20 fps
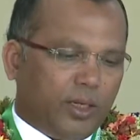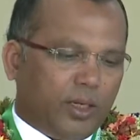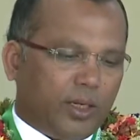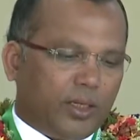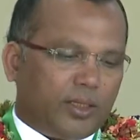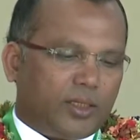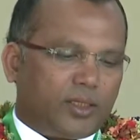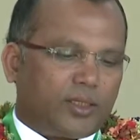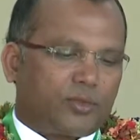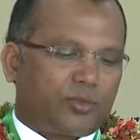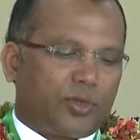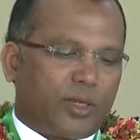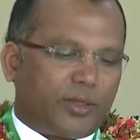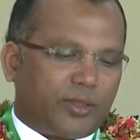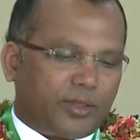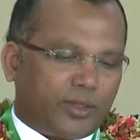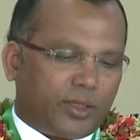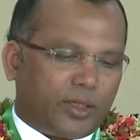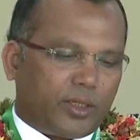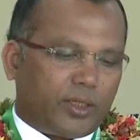and the
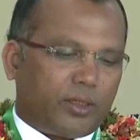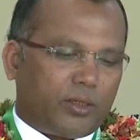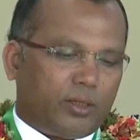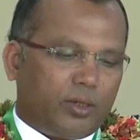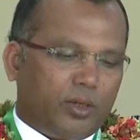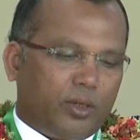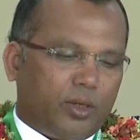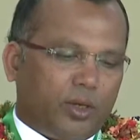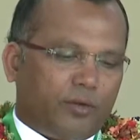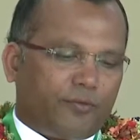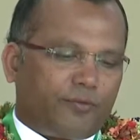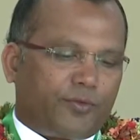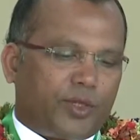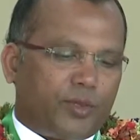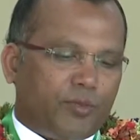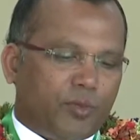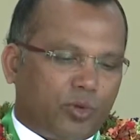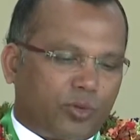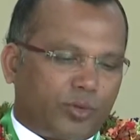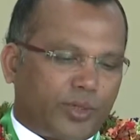strengthening of
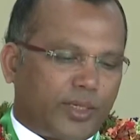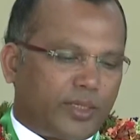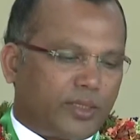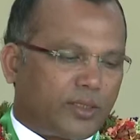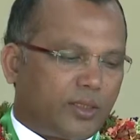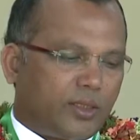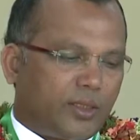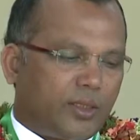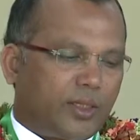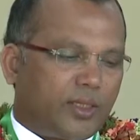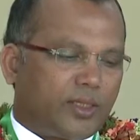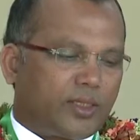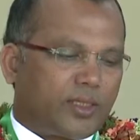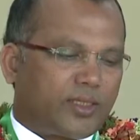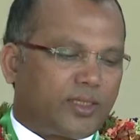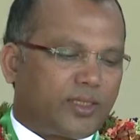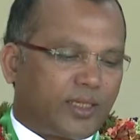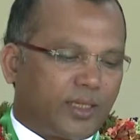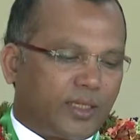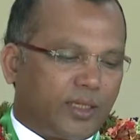democracy is a
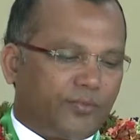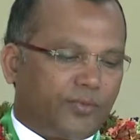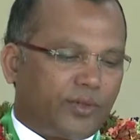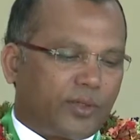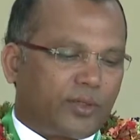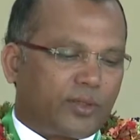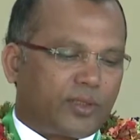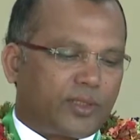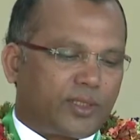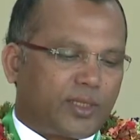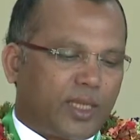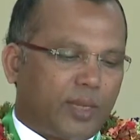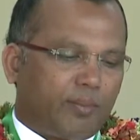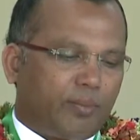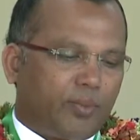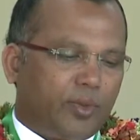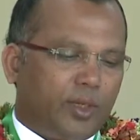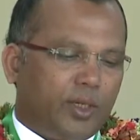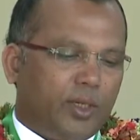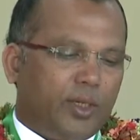significant
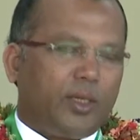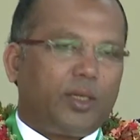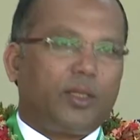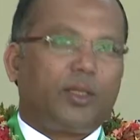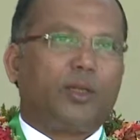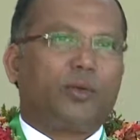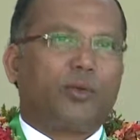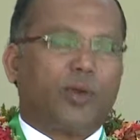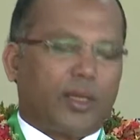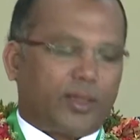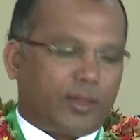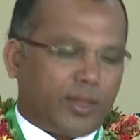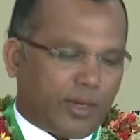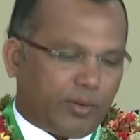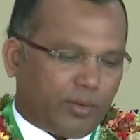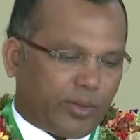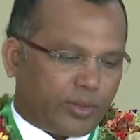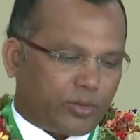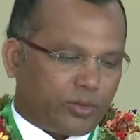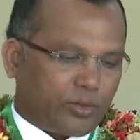step in the right
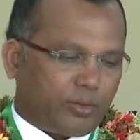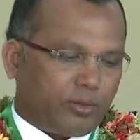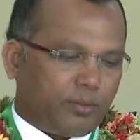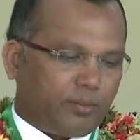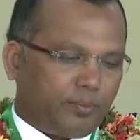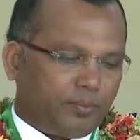direction.